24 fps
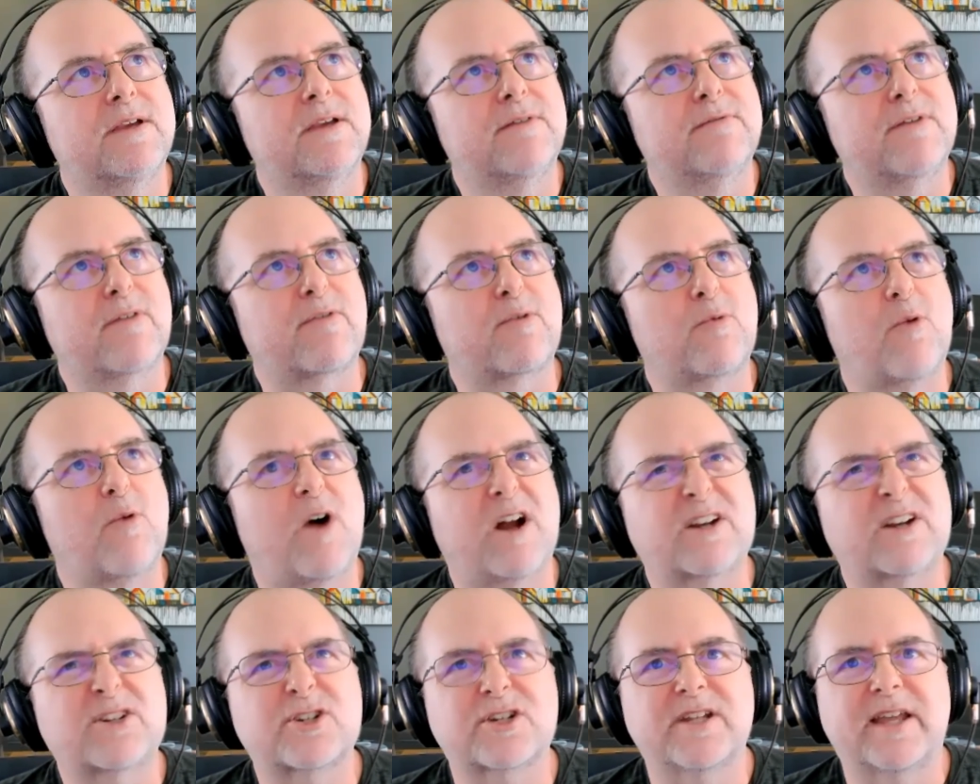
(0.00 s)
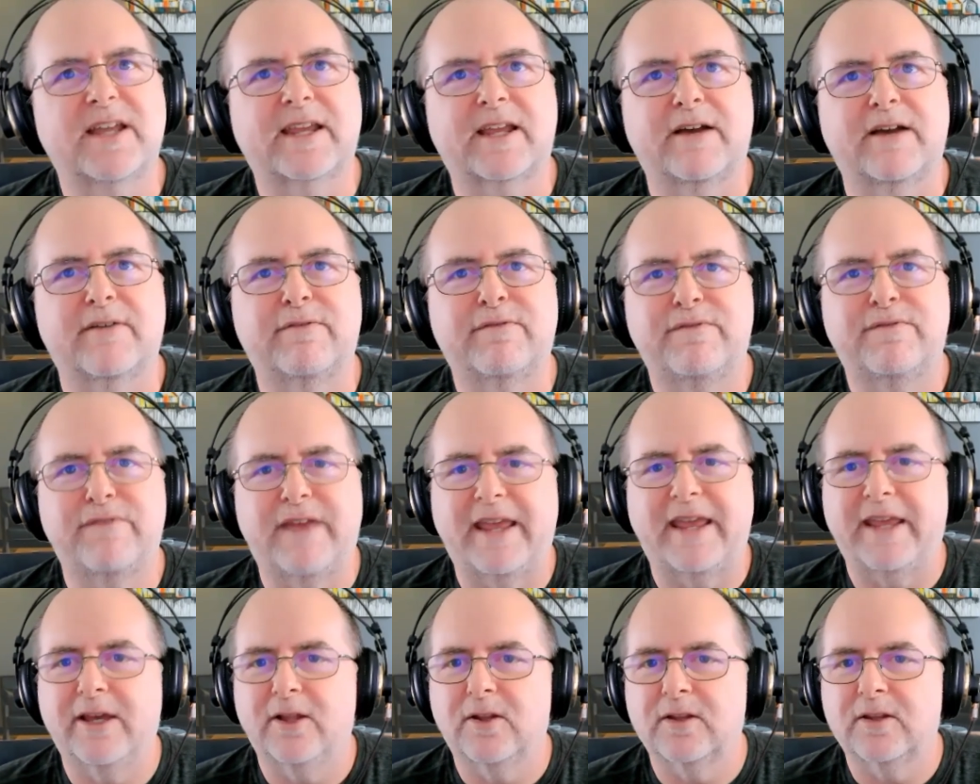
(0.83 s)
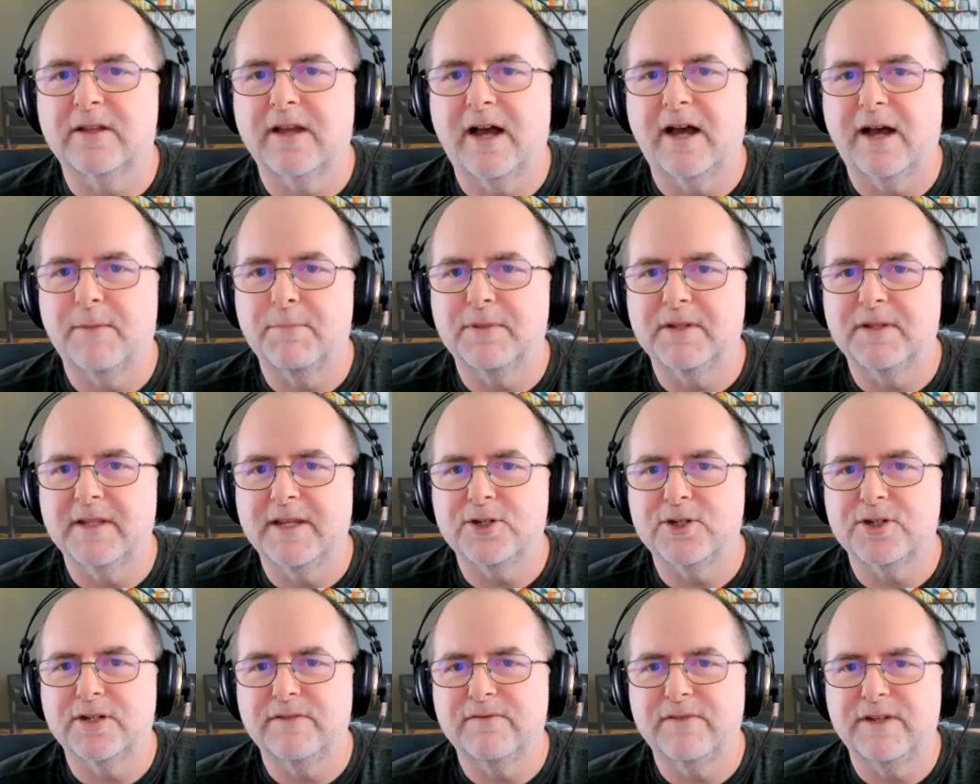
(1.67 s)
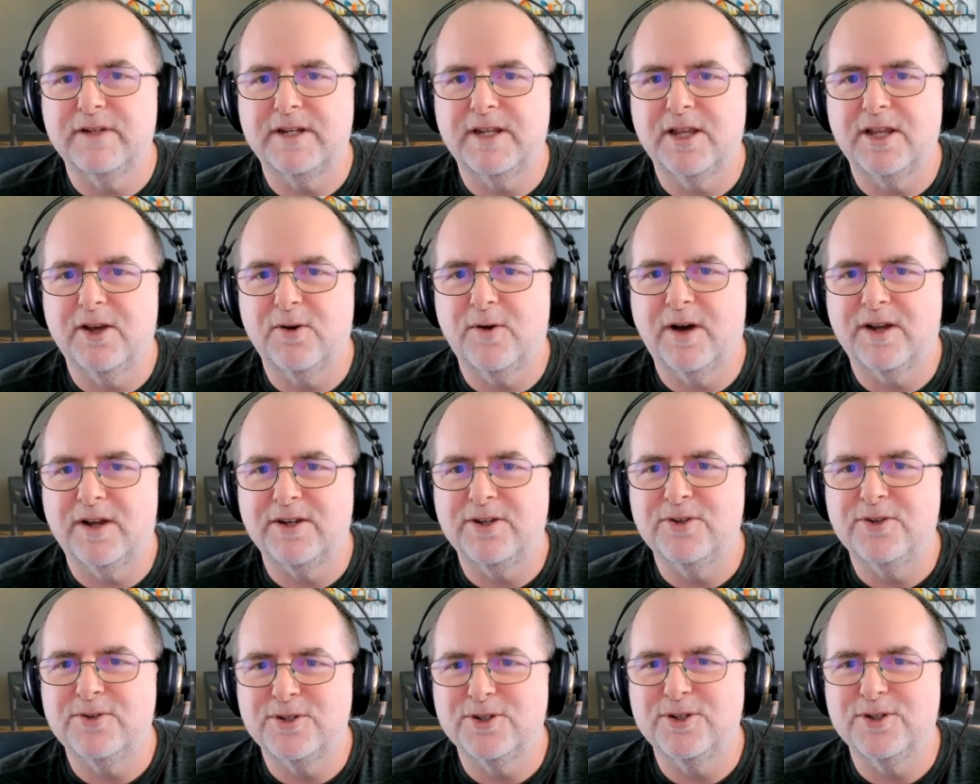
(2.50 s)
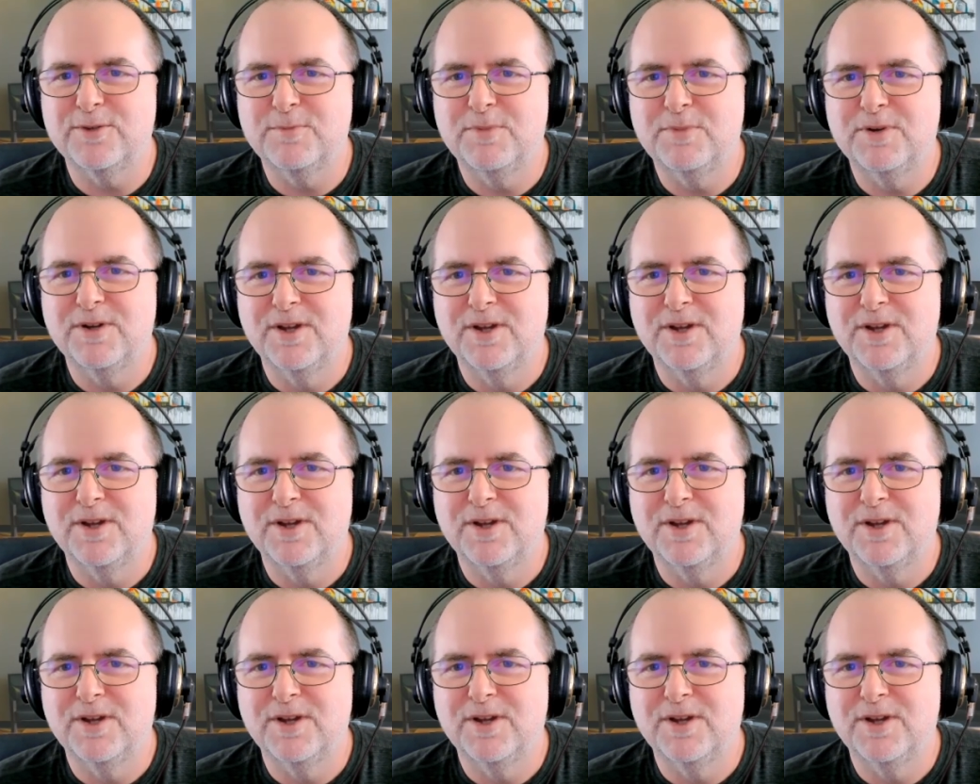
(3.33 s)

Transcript: you ever watched like a fail compilation video on YouTube